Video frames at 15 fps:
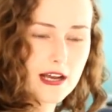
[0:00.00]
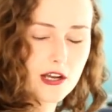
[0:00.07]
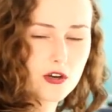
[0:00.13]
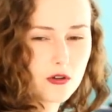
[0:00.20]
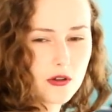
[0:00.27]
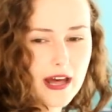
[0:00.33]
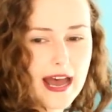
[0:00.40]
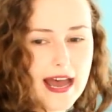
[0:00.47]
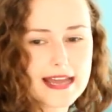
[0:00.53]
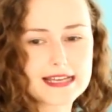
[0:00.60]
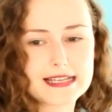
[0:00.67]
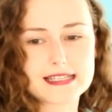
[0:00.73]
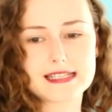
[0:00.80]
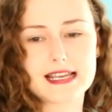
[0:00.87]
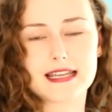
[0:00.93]

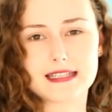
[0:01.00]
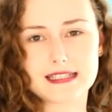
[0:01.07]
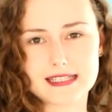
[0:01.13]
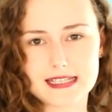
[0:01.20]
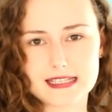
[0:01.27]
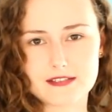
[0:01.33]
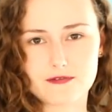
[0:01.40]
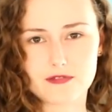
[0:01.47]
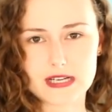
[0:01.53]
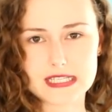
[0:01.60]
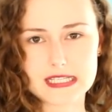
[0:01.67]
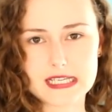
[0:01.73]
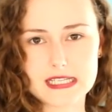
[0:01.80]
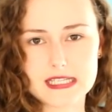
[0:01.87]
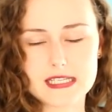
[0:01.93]
Colchias and the sons of
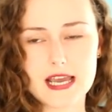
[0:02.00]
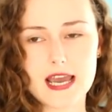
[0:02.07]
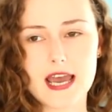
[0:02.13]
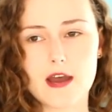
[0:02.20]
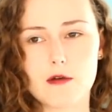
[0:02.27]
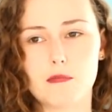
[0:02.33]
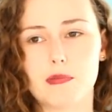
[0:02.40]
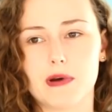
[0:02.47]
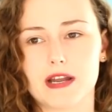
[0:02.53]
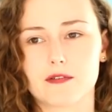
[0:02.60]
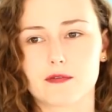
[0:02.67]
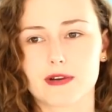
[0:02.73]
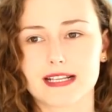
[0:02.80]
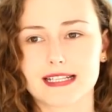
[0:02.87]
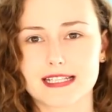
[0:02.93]
Phrixus, But
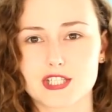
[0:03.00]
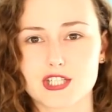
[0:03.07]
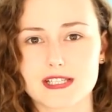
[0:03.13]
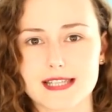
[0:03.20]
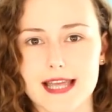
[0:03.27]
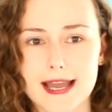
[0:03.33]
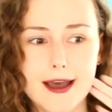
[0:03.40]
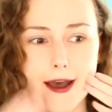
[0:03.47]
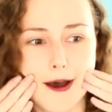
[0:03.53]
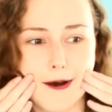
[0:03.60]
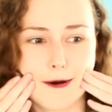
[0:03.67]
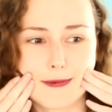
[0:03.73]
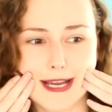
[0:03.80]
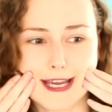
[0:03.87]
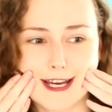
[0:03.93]
really, she's like,
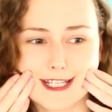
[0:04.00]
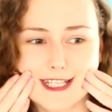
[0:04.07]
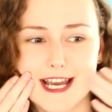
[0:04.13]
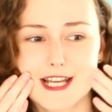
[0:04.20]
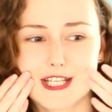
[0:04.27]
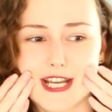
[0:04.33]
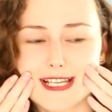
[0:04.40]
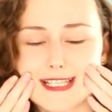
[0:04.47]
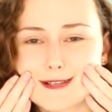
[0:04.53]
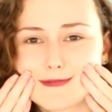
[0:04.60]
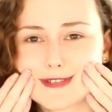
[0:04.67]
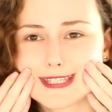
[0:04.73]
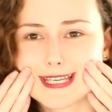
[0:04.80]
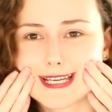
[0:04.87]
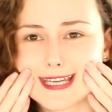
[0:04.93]
oh my gosh, Jason
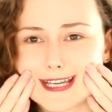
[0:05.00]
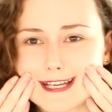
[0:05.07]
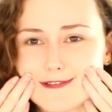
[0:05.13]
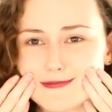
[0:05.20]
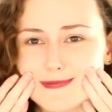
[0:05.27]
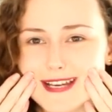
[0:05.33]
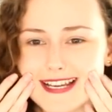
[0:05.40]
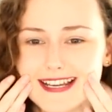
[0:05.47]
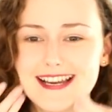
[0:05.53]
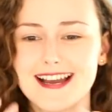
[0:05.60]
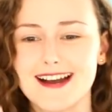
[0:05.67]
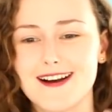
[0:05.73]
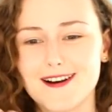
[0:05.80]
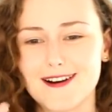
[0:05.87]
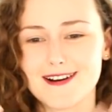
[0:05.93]
was thinking of me.
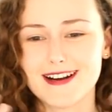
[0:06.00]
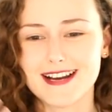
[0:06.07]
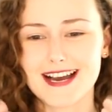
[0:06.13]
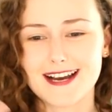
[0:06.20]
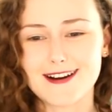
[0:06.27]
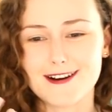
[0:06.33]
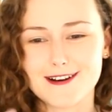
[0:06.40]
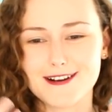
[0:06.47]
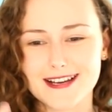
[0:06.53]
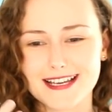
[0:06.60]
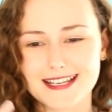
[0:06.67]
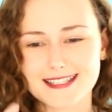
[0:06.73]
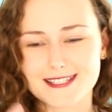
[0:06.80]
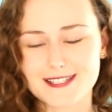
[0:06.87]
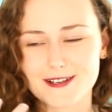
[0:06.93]
Oh,
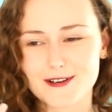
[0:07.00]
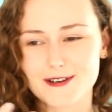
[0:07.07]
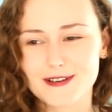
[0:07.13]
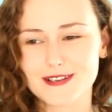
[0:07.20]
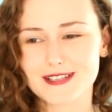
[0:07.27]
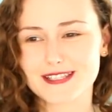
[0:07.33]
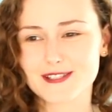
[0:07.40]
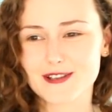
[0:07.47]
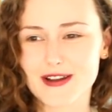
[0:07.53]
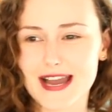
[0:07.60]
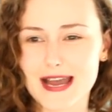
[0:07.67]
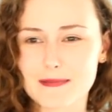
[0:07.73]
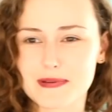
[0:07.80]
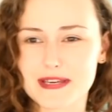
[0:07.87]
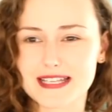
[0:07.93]
it's so
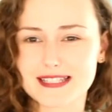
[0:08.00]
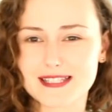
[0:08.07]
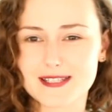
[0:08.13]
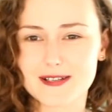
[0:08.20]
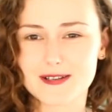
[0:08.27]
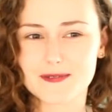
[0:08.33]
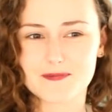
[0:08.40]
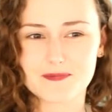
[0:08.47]
happy. It's so,